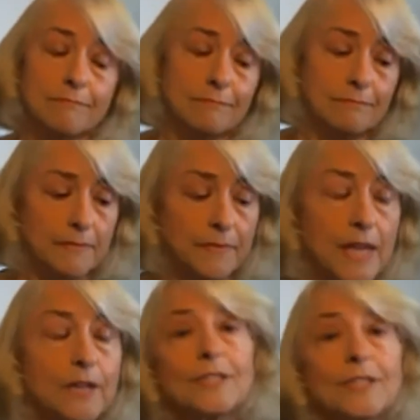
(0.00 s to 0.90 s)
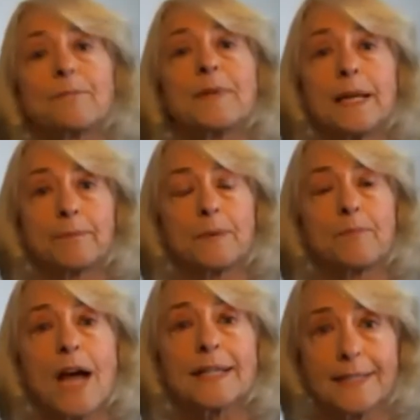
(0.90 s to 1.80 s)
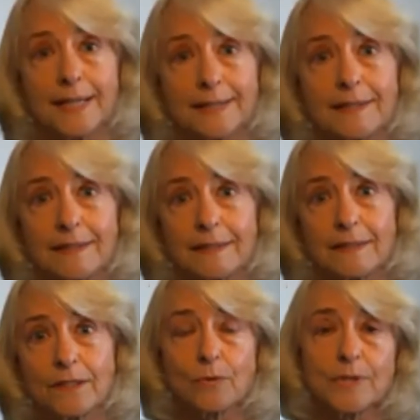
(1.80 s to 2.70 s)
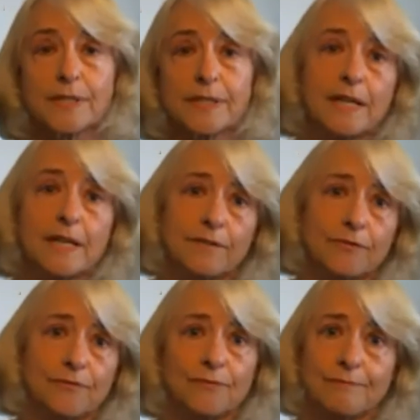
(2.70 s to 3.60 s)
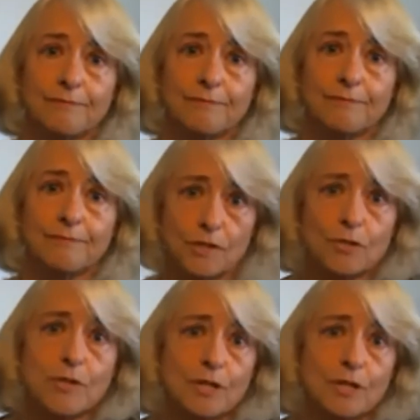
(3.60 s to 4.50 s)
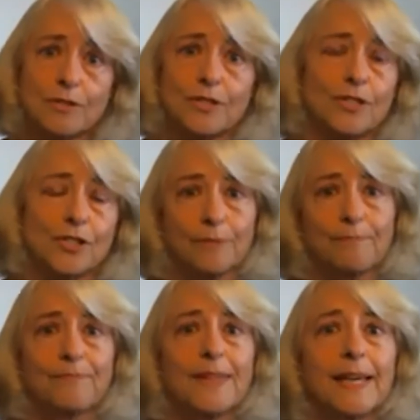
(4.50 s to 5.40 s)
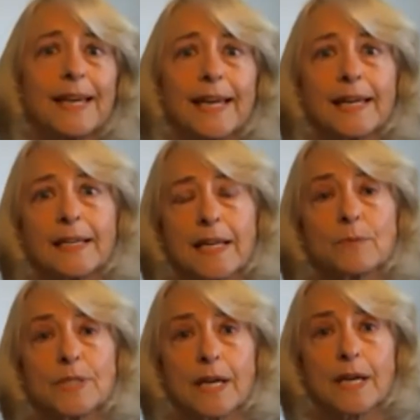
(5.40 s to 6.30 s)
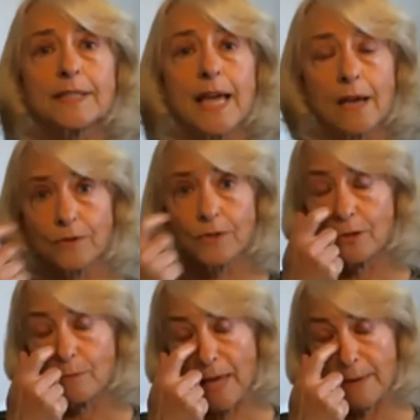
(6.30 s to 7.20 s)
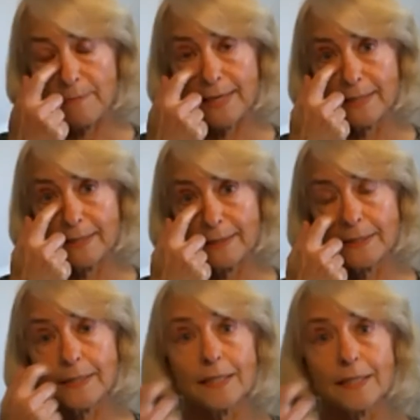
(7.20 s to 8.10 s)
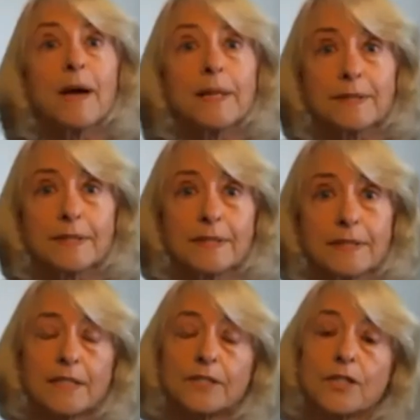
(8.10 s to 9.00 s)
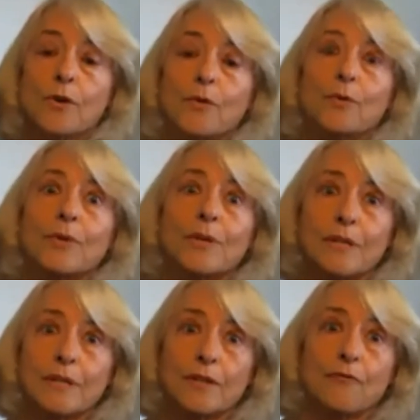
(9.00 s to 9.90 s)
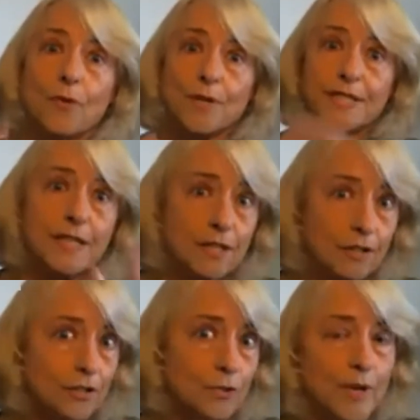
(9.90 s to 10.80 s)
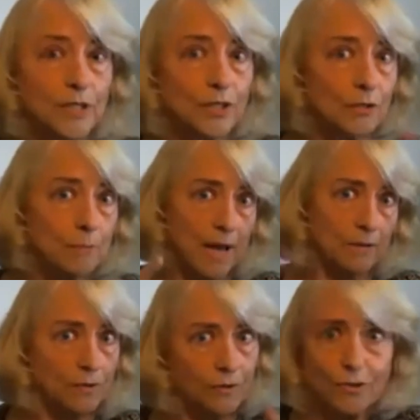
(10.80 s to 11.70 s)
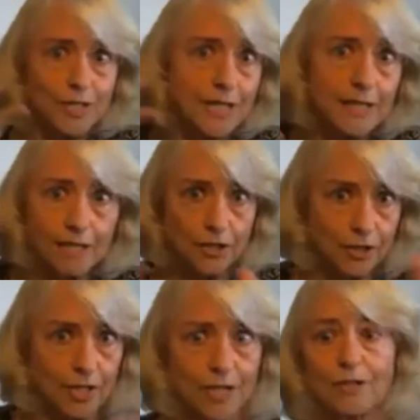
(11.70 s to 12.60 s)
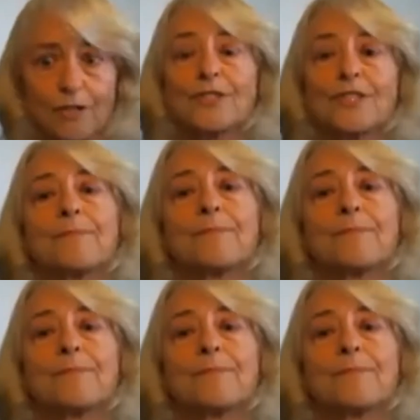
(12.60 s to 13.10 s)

they could speed up the process. So instead of mm, two years-ish, it, it was cut down to maybe six months. And so the fourteen years went to about thirteen-ish years,